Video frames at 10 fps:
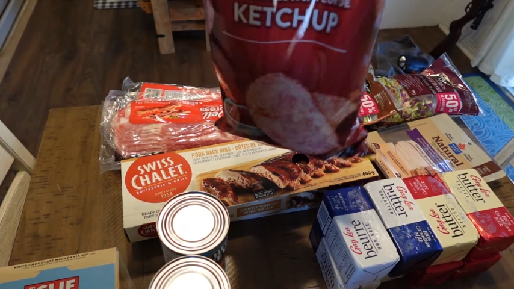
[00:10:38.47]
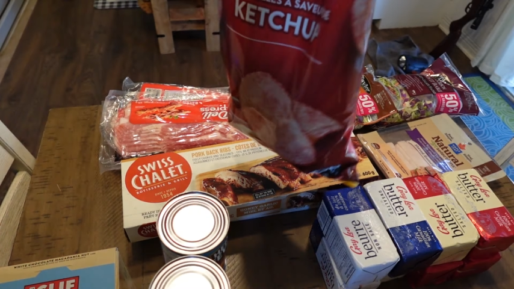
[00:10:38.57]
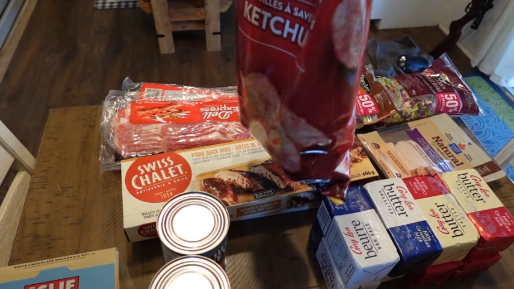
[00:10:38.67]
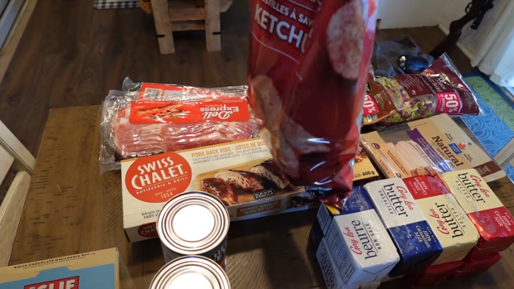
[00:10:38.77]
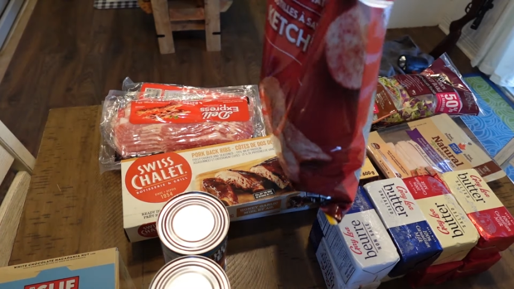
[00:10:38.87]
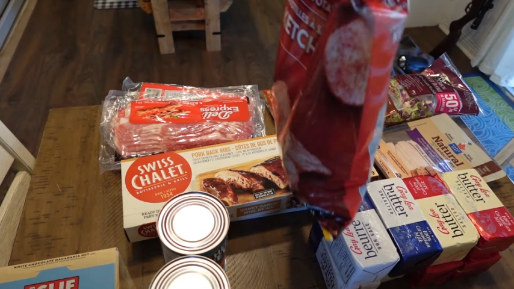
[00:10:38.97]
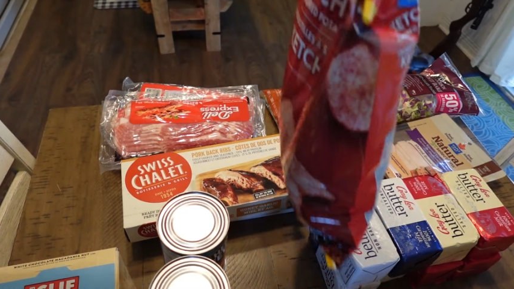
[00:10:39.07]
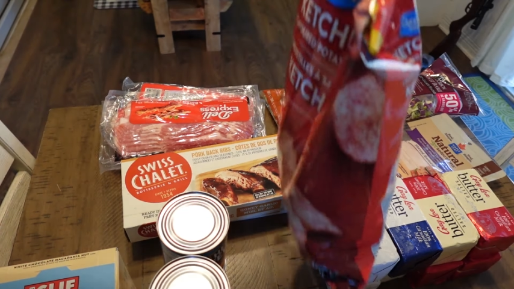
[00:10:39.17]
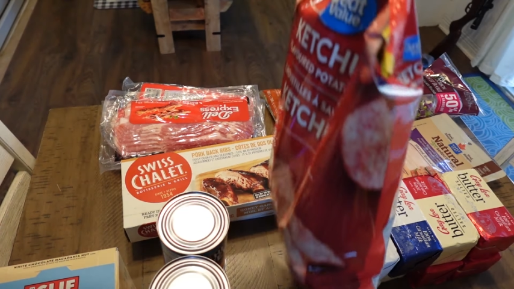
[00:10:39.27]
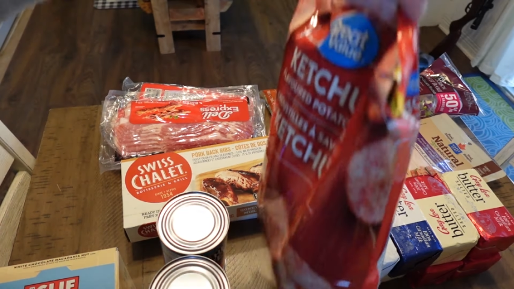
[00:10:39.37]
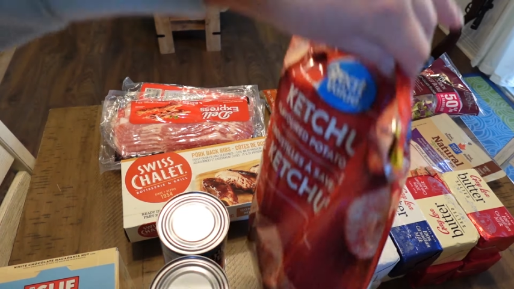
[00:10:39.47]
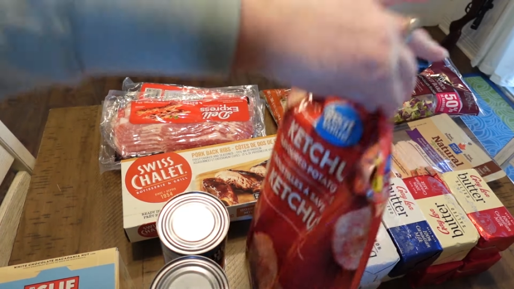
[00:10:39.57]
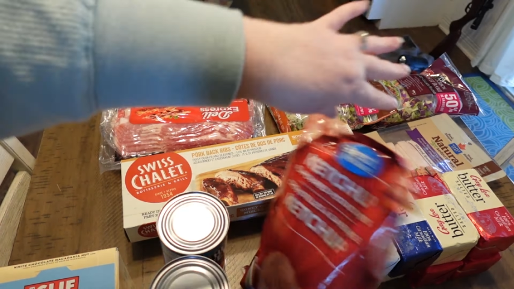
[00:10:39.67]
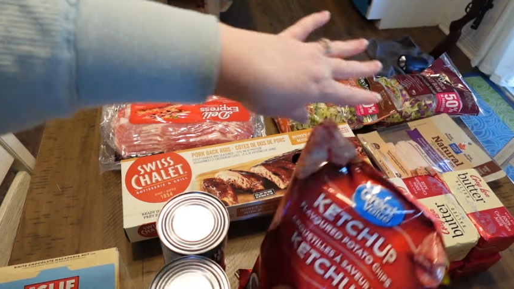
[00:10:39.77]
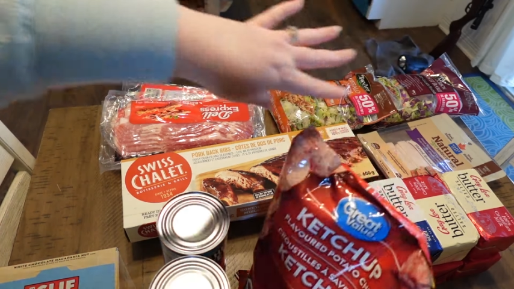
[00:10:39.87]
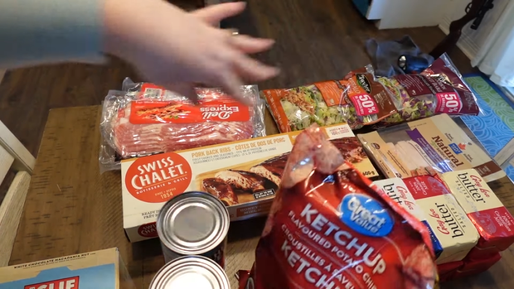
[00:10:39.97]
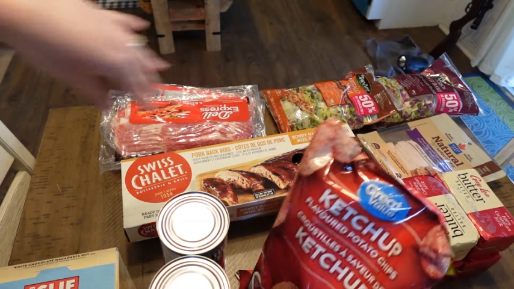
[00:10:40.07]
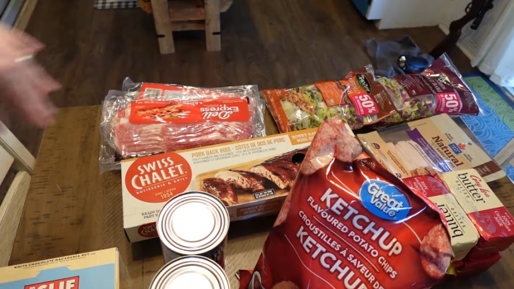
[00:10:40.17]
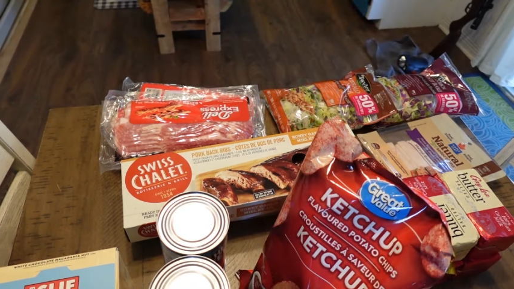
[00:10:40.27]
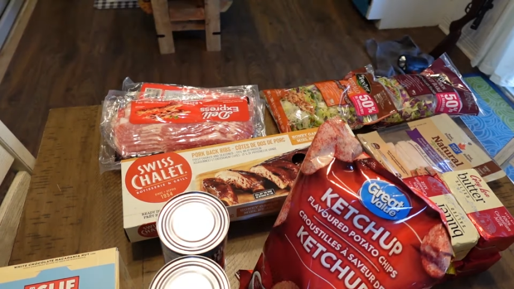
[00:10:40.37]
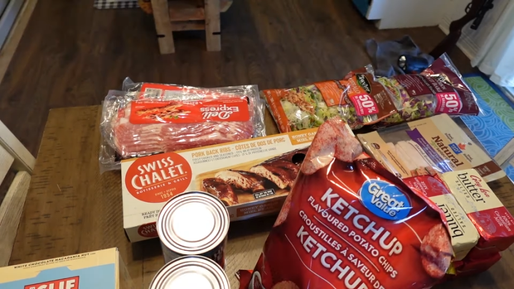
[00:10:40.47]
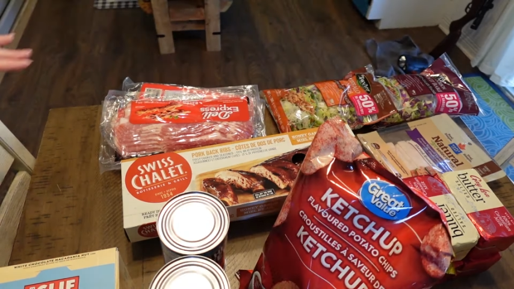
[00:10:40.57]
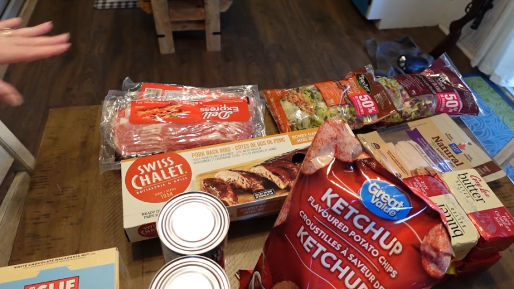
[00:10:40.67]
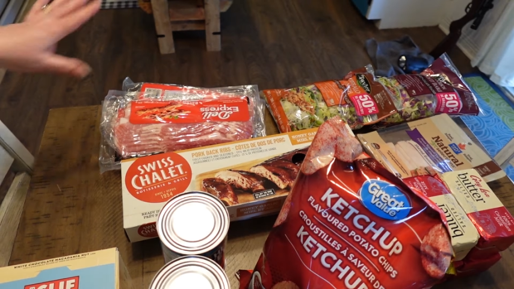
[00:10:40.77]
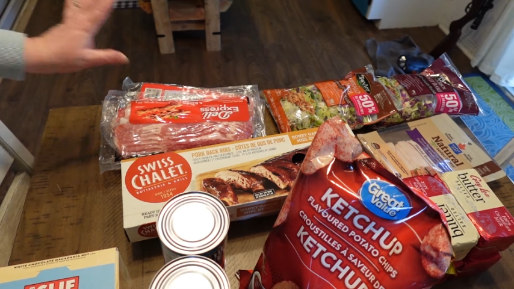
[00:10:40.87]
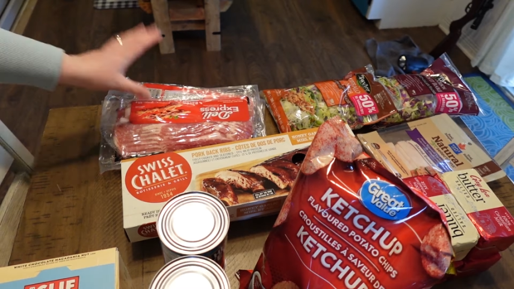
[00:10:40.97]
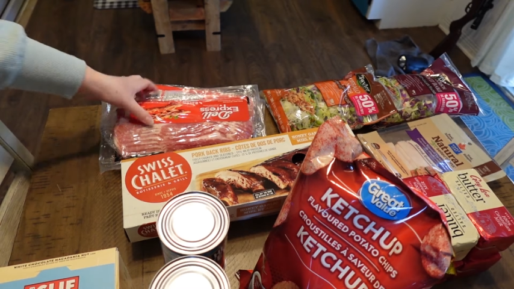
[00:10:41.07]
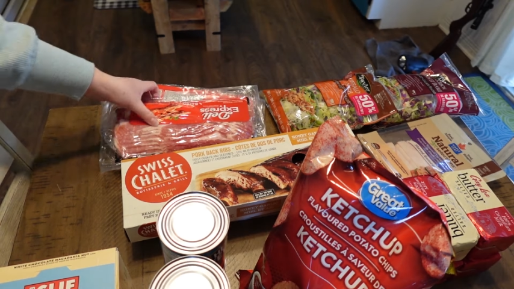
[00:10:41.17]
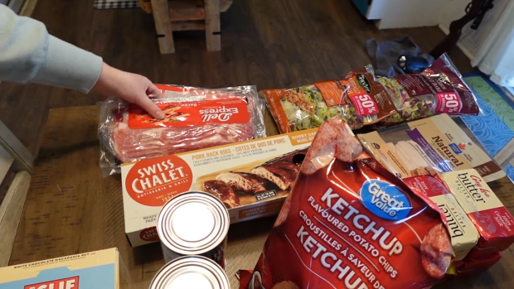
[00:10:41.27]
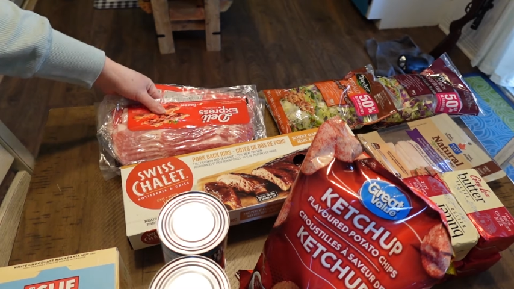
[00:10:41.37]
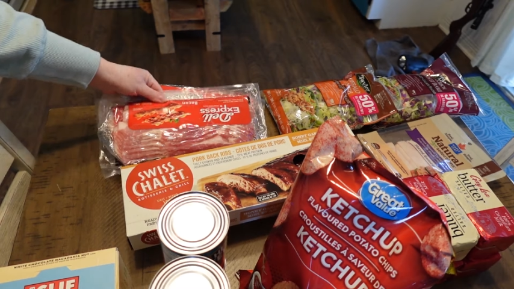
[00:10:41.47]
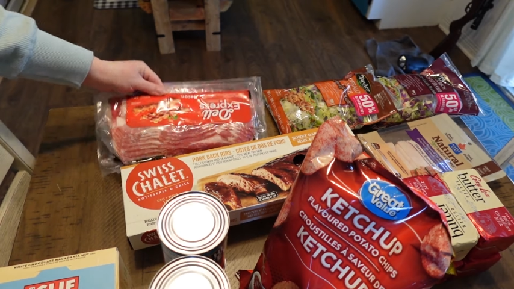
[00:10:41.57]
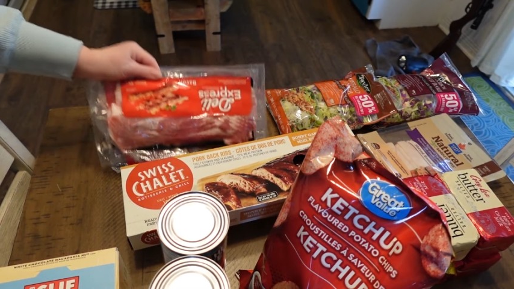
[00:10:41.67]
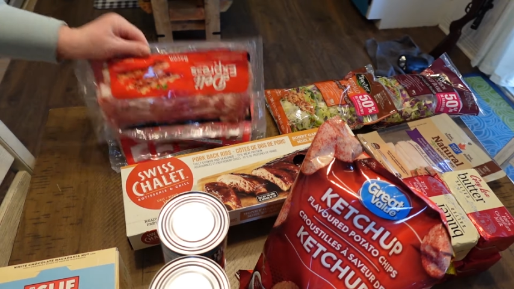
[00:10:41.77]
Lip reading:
[unreadable: no face in view]